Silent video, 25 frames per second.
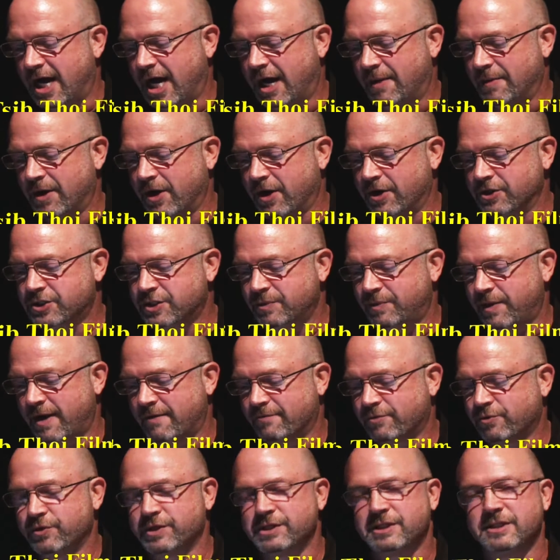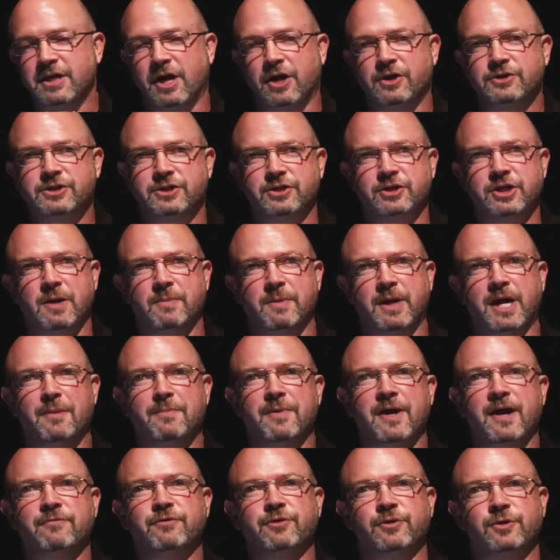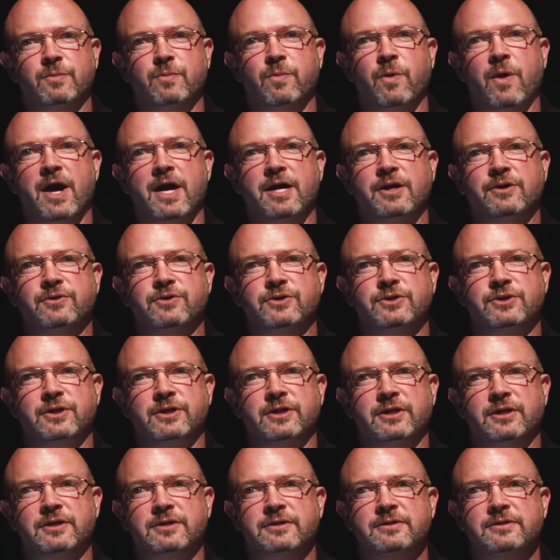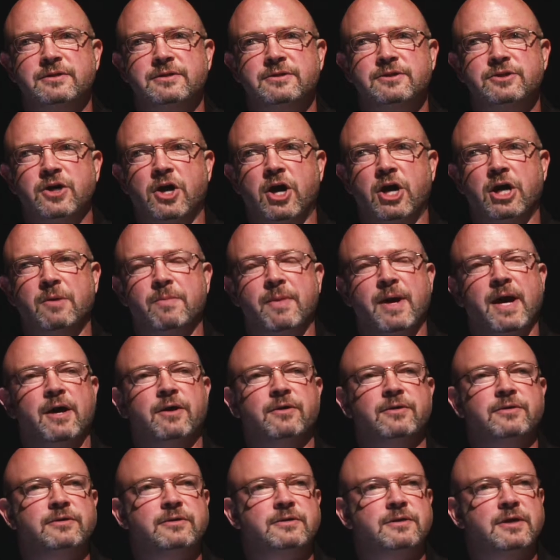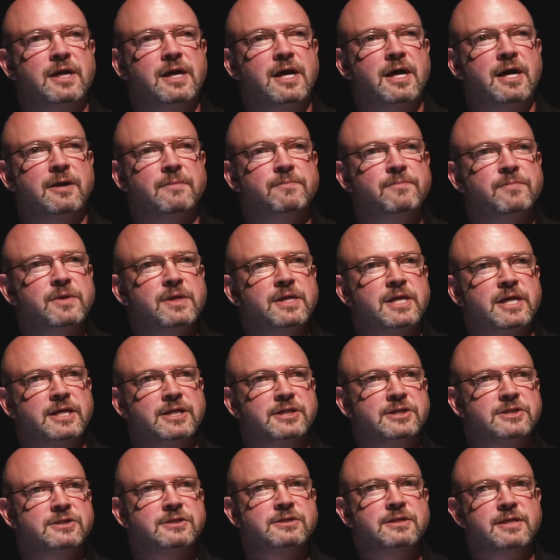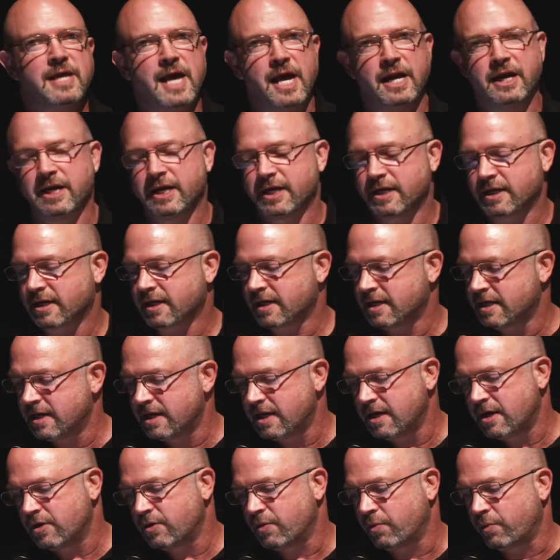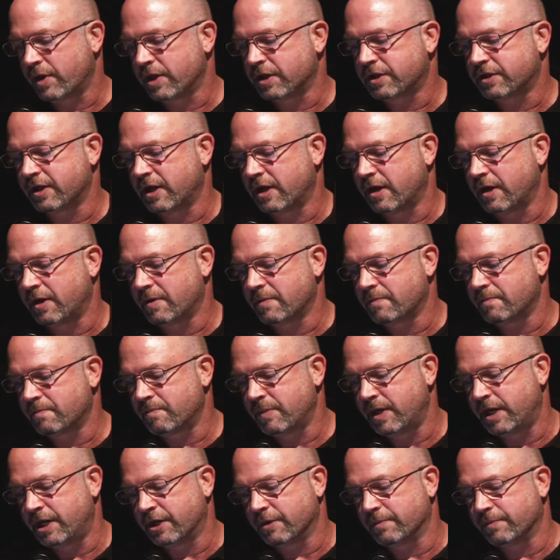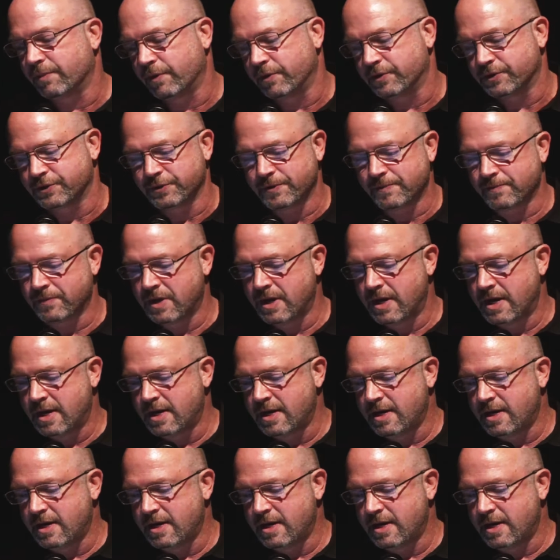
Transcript: And also we have Chris Nelson coming up after the break who's going to talk about his editing with Media Composer,